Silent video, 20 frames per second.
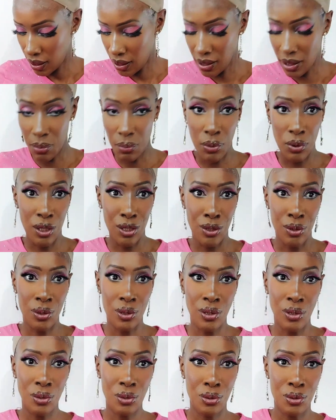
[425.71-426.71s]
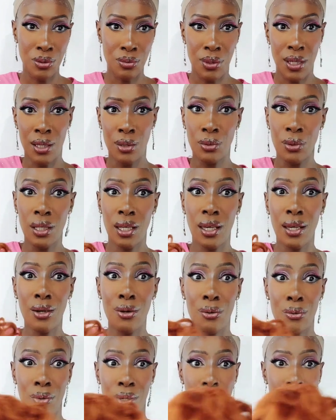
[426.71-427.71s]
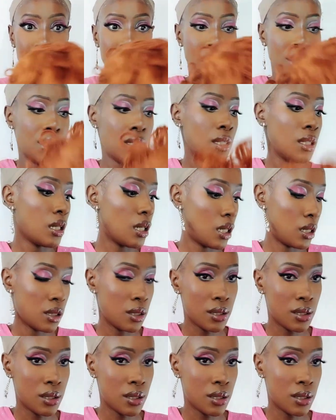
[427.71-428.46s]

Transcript: Let's put it on because we are looking crazy.